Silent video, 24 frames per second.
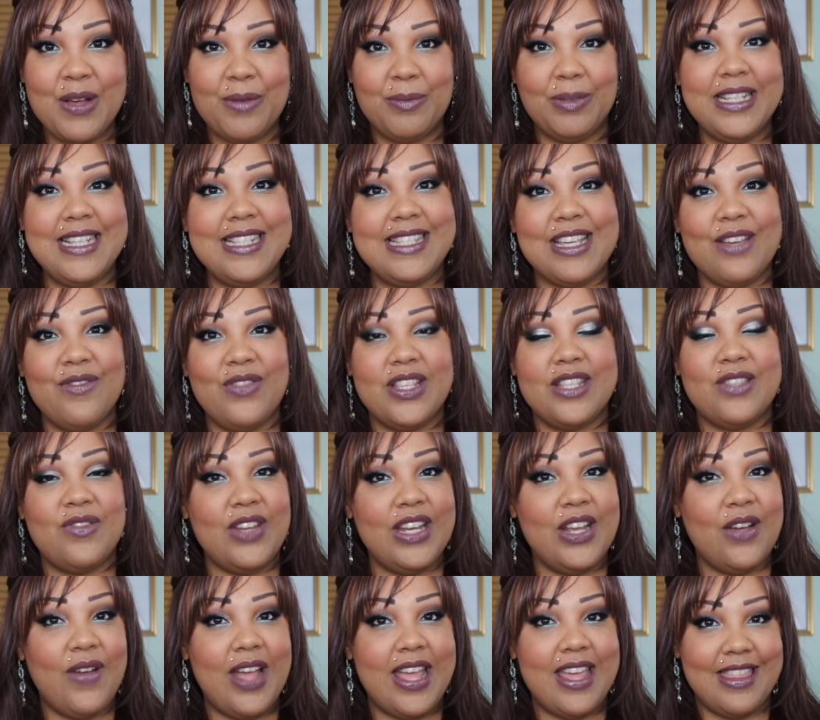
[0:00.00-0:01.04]
Please give this
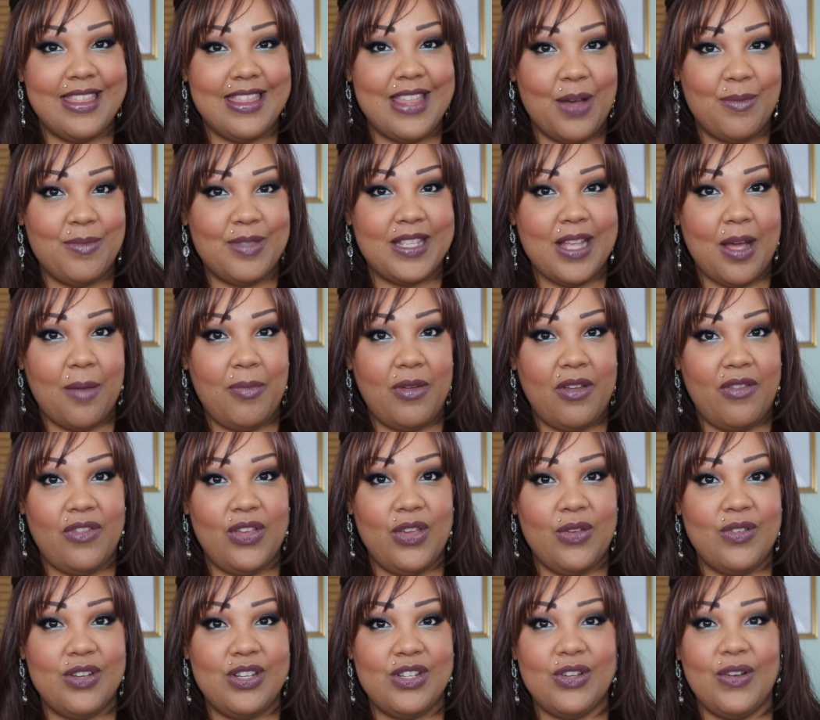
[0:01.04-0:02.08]
video a thumbs up
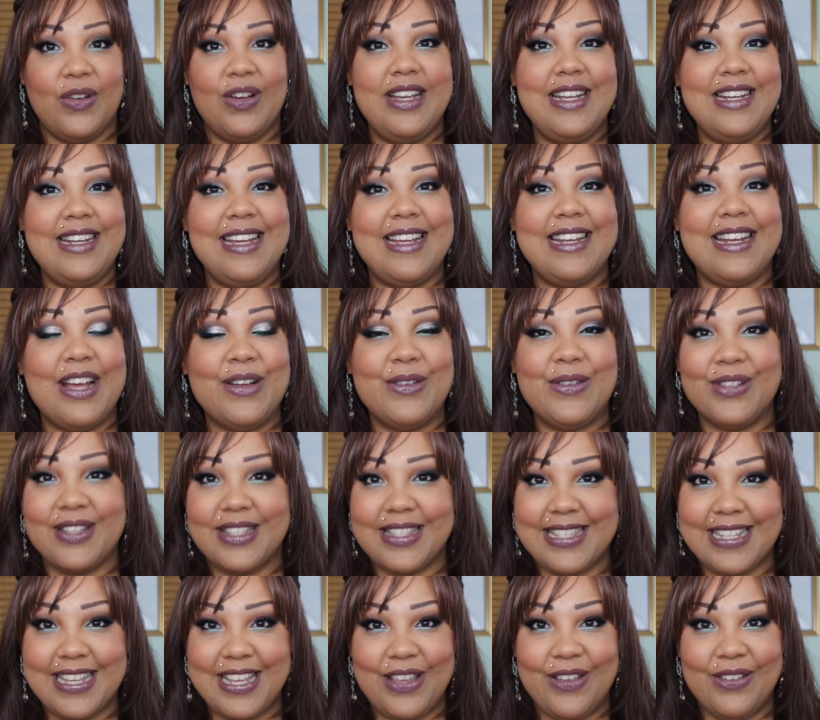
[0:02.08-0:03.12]
if you enjoyed, and I will
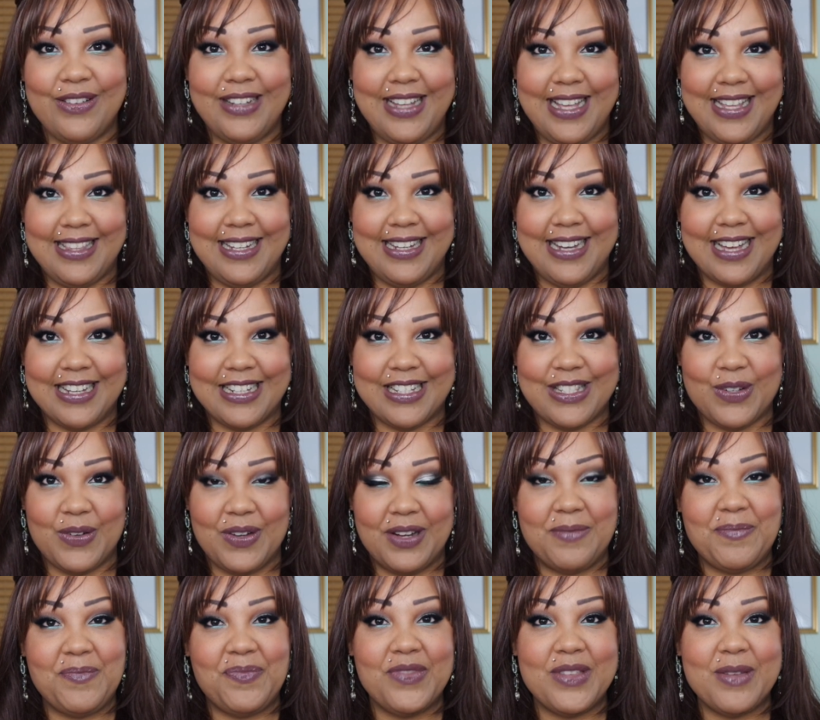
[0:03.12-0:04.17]
see you in the next
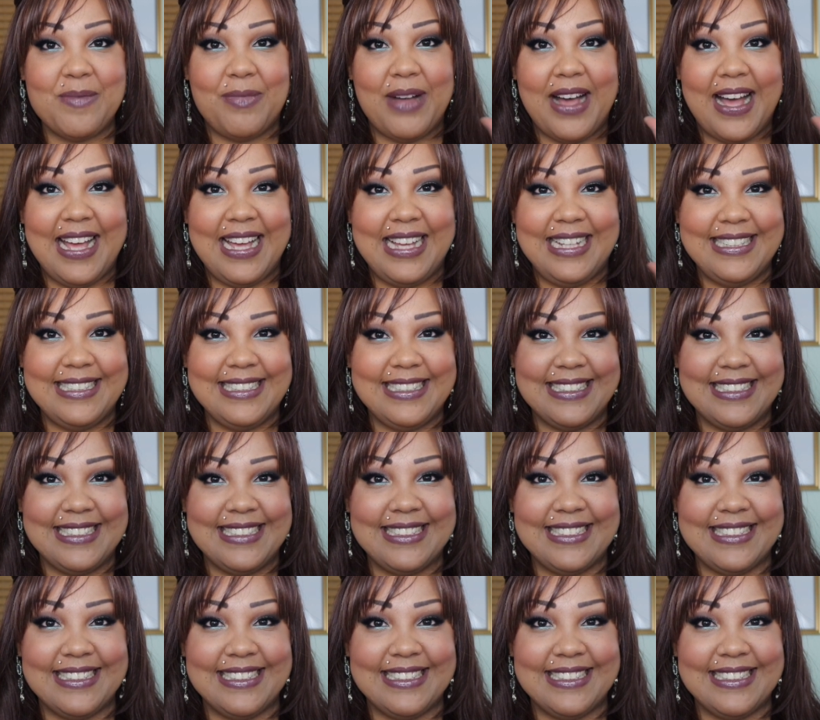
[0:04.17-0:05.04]
one. Bye.